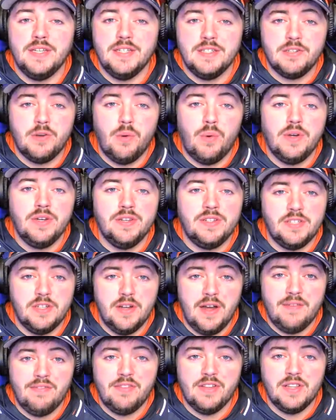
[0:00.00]
is going to still
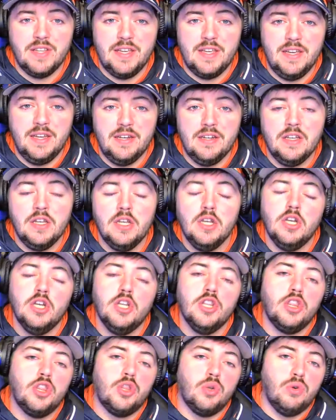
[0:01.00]
have the lead
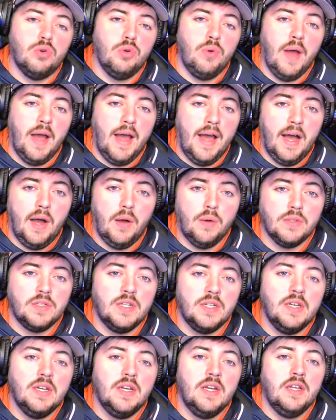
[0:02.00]

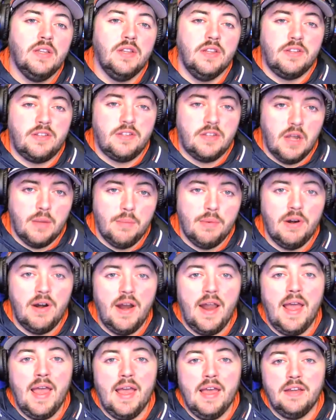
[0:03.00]
throughout the summer
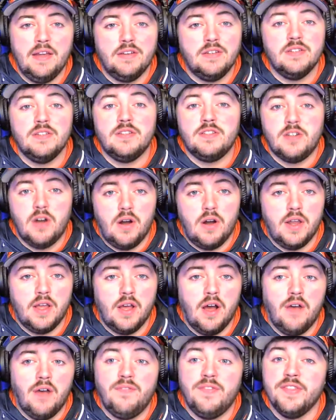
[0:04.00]
and starting
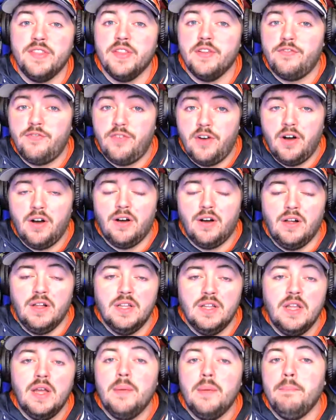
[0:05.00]
off in the fall.
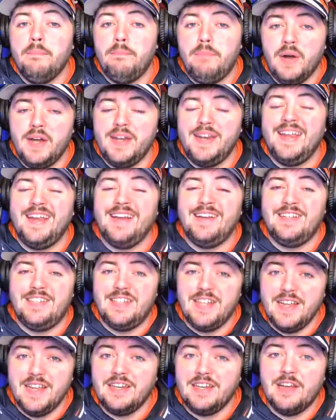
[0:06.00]
But he
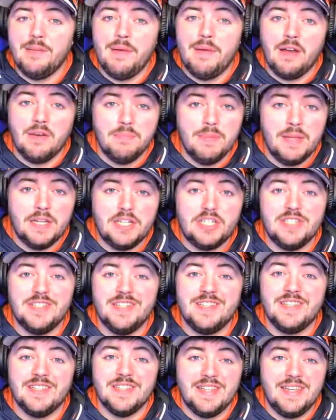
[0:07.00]
did come out and mention
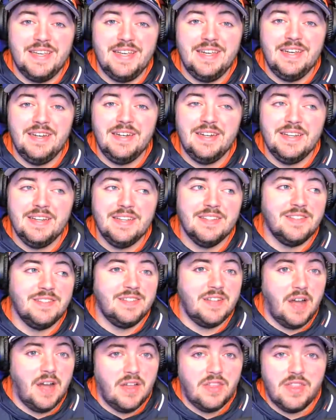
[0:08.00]
that the lead is
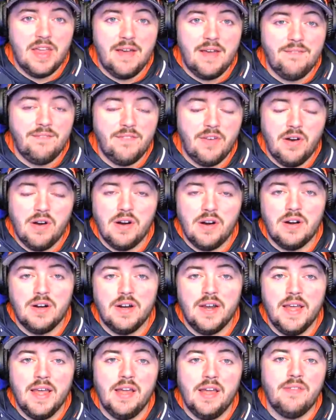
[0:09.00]
not that far
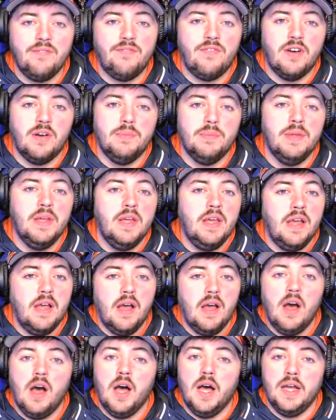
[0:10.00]
ahead from
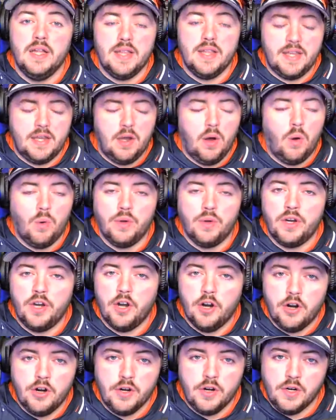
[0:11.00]
like Holden
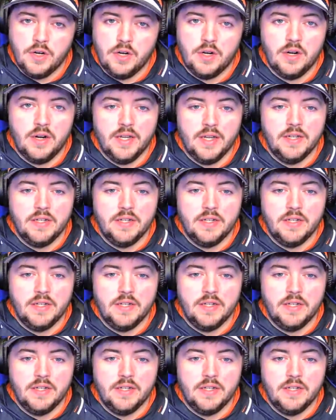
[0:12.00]
Garner